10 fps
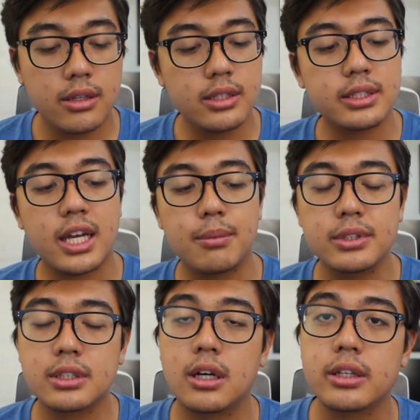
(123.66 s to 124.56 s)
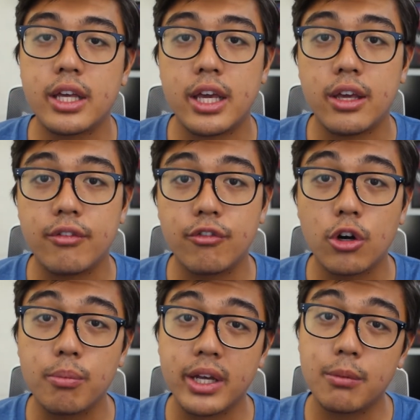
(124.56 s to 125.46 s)
this camera's got a
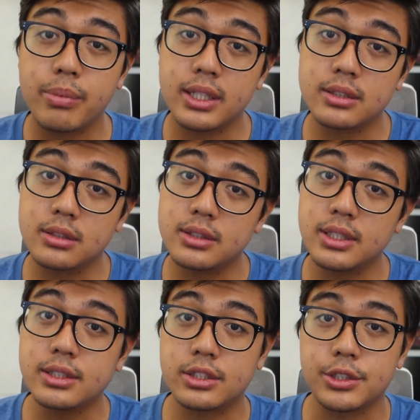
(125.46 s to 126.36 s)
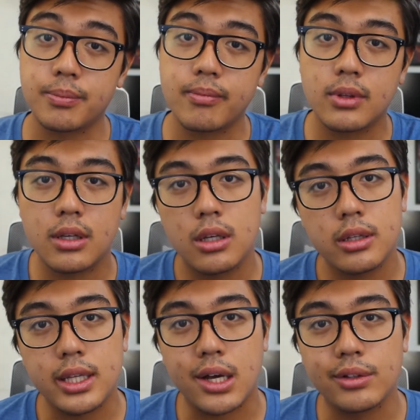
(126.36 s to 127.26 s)
4 megapixel sensor.
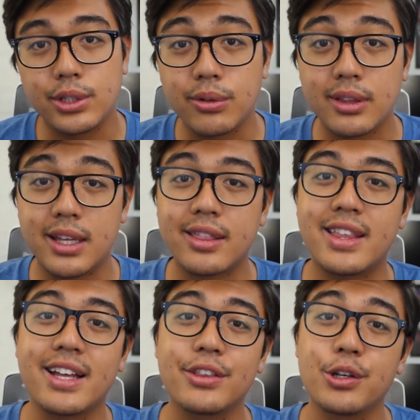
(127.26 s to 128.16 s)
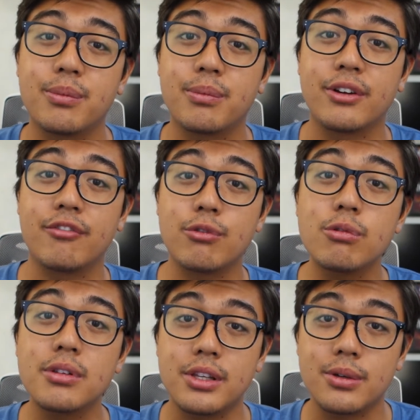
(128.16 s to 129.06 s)
Now don't let that number
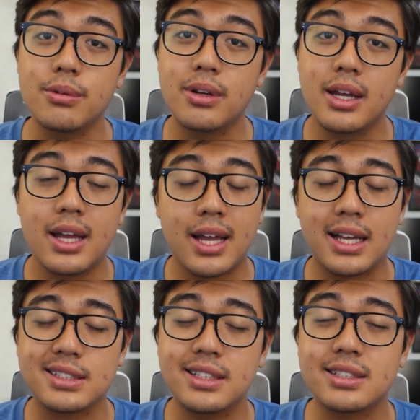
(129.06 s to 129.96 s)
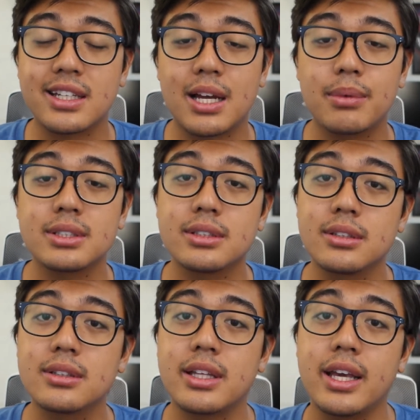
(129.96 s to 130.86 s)
fool you, as this camera
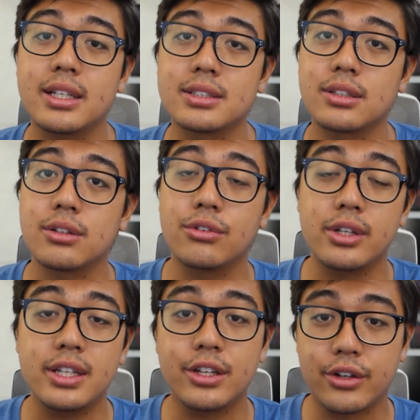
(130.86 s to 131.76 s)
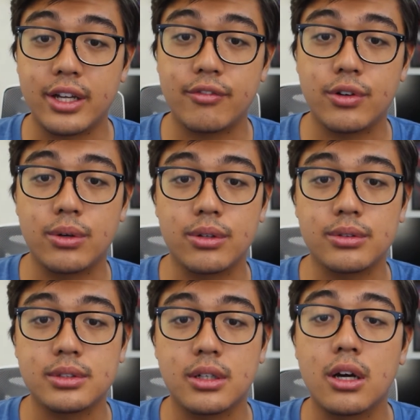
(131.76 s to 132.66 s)
still takes really great
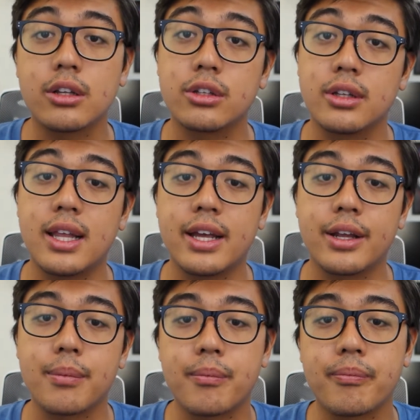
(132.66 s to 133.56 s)
photos on good lighting.